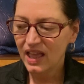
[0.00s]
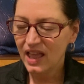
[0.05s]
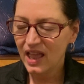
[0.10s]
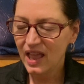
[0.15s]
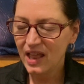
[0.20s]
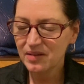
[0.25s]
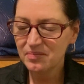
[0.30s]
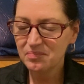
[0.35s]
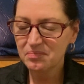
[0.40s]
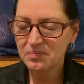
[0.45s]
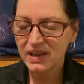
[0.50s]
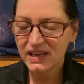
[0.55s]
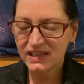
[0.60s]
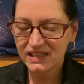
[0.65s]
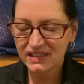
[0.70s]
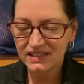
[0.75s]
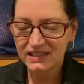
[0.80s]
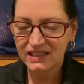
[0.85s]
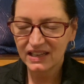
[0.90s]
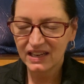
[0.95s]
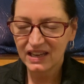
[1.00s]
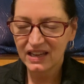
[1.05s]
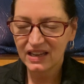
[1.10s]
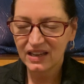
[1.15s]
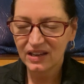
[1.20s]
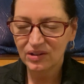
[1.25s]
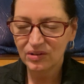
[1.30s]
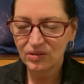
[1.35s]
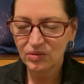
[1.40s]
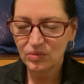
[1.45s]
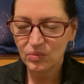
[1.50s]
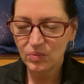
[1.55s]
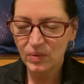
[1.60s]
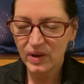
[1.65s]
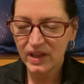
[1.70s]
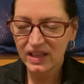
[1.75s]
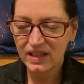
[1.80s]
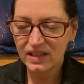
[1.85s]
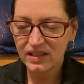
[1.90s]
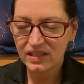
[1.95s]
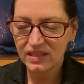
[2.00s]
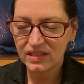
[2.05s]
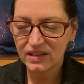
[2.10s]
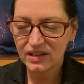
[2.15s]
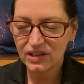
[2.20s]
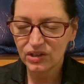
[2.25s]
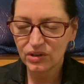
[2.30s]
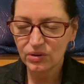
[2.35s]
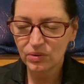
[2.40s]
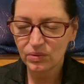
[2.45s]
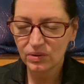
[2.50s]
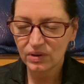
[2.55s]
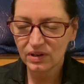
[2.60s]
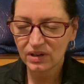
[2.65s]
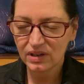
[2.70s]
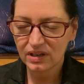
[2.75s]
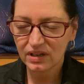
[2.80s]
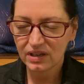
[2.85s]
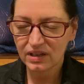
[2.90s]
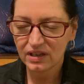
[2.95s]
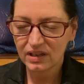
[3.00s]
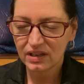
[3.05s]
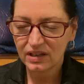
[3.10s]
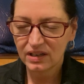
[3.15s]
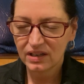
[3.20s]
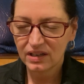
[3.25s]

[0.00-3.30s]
and mixing it with your